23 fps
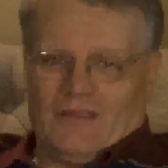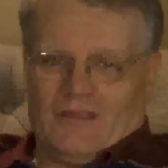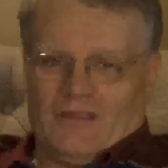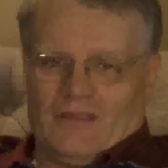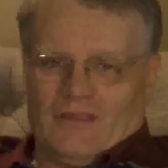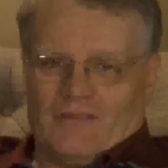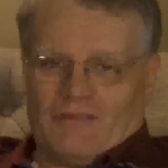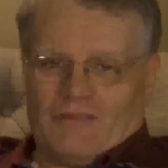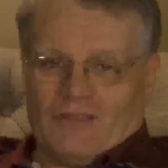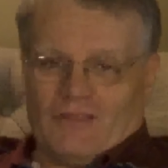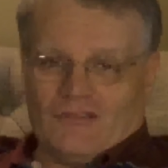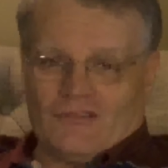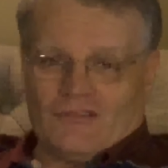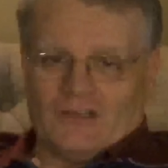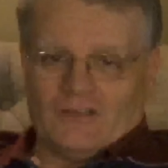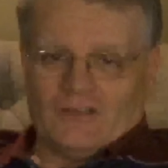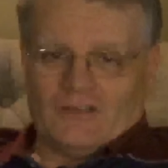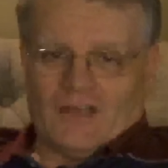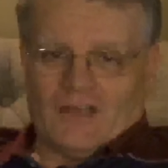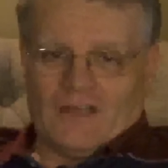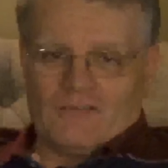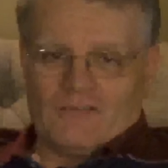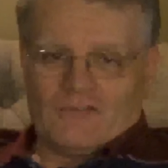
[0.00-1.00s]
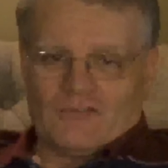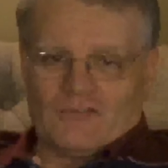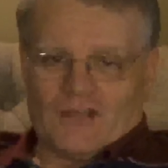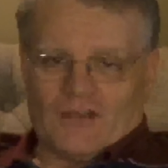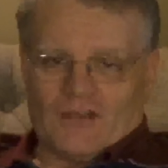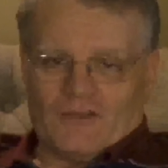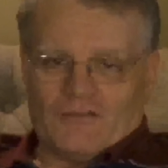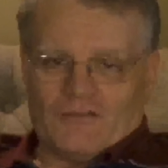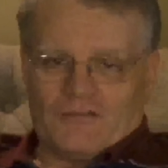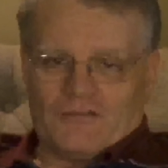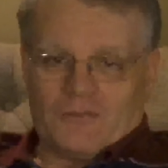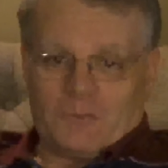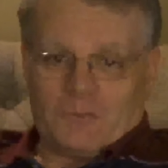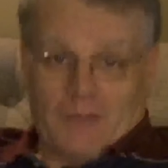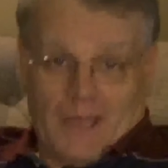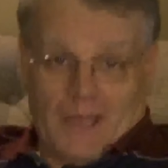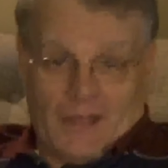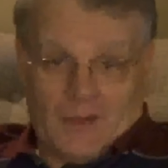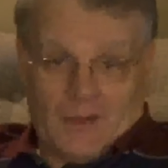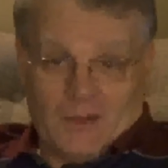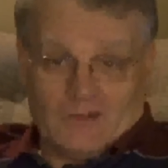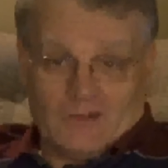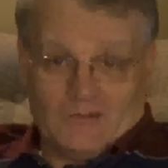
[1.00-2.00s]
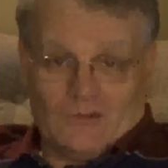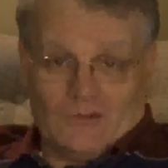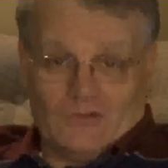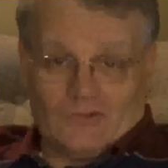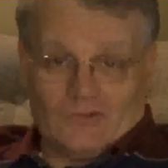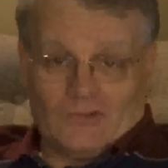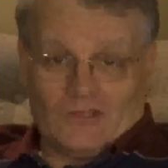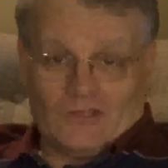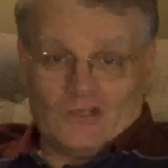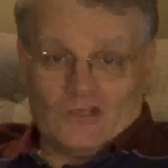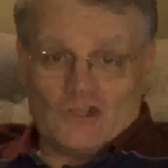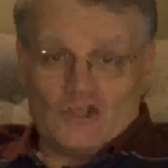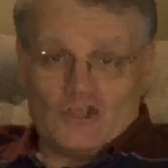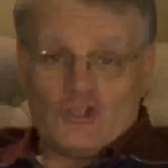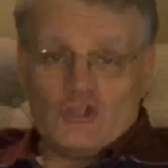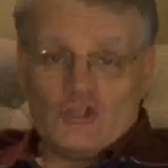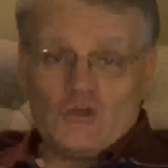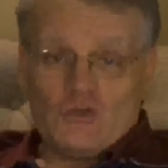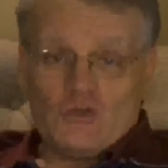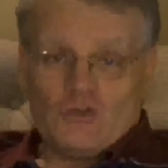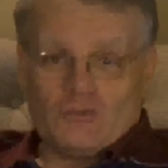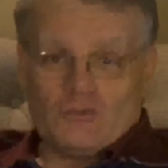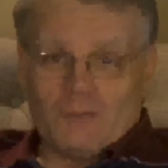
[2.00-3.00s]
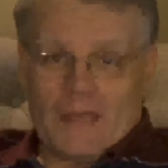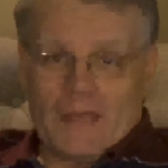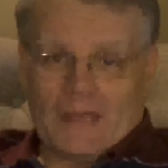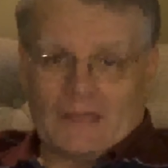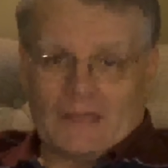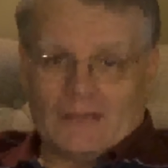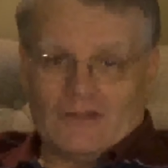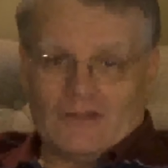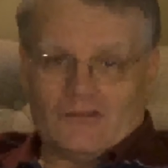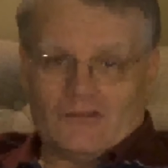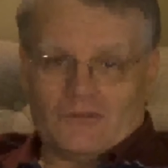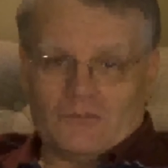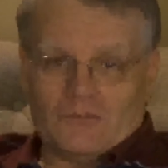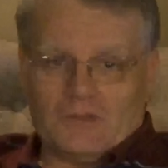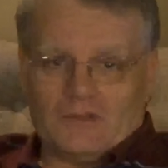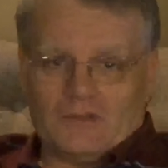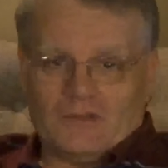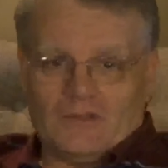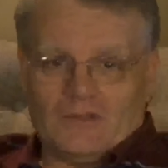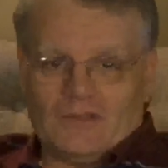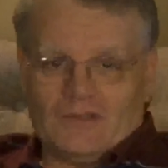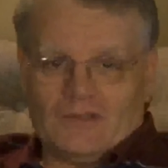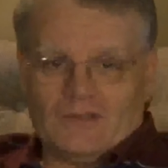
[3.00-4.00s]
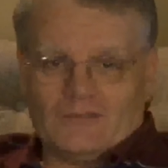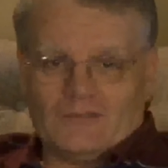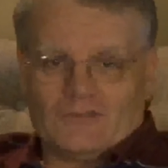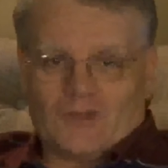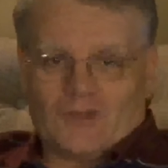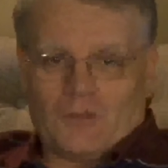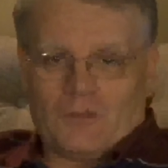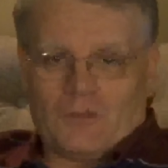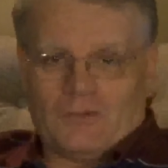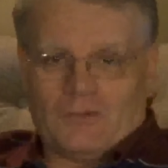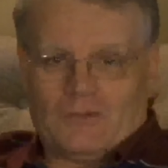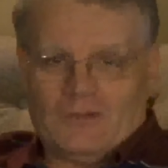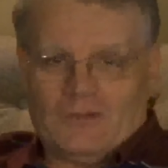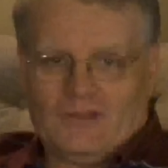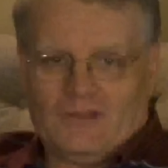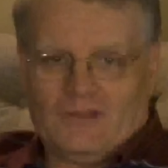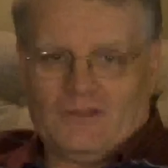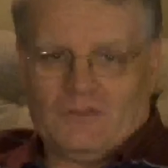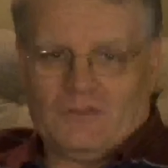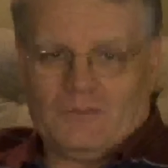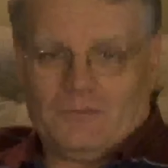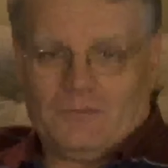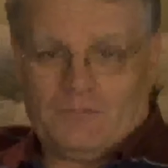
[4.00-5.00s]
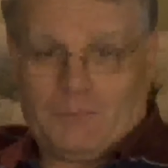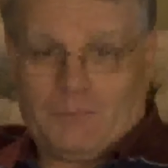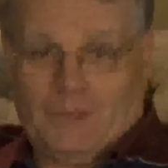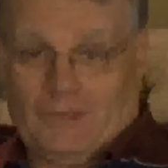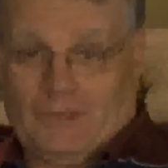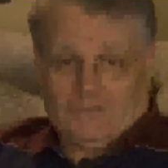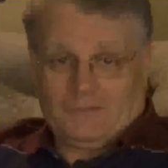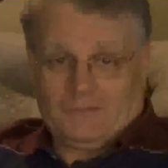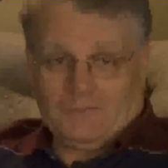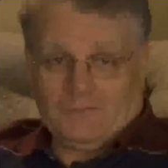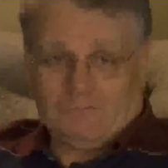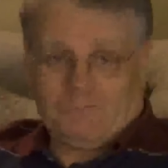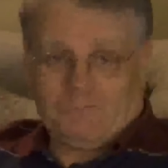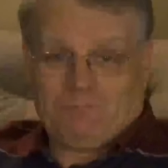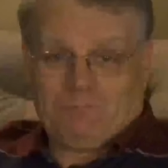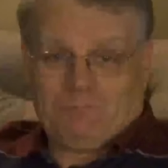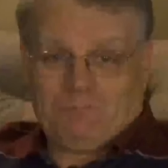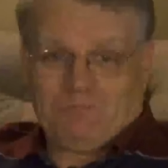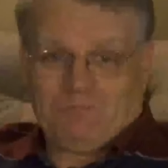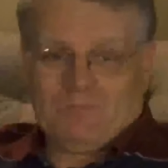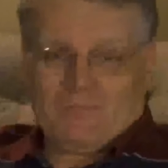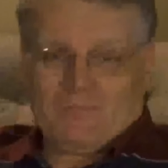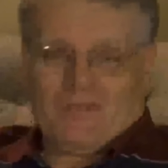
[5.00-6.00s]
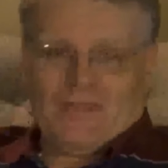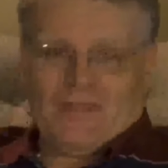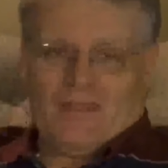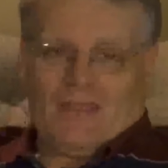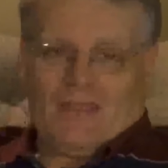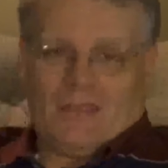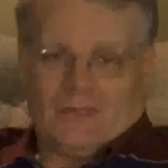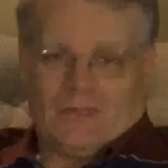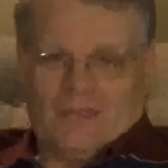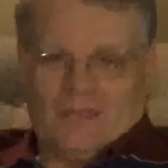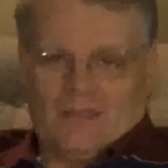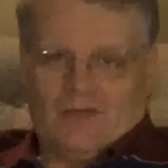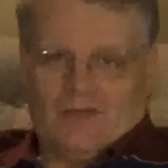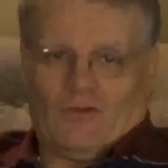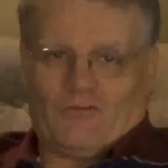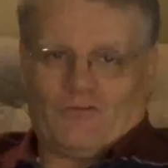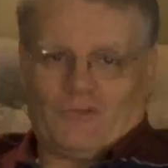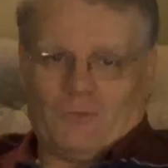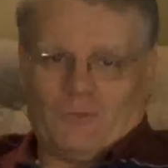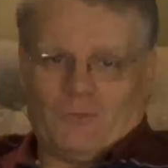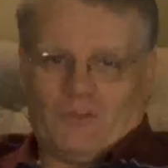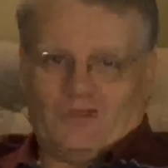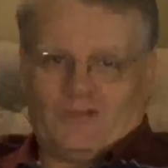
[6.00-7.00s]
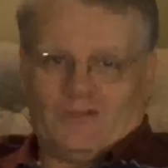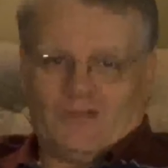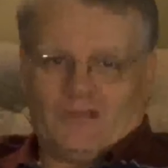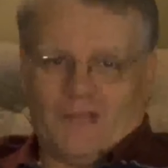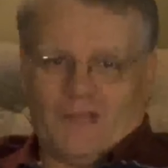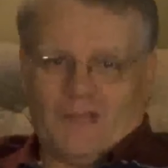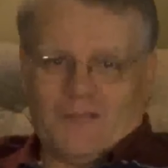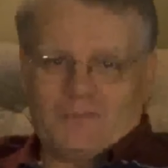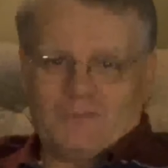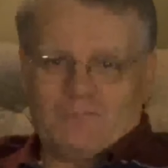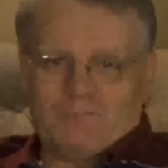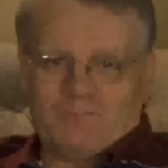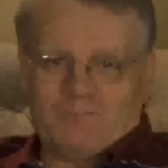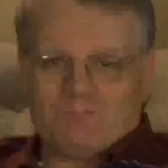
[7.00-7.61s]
Eventually, Dave shut off the power using a huge mechanism at the top of the pit, and then off he went down.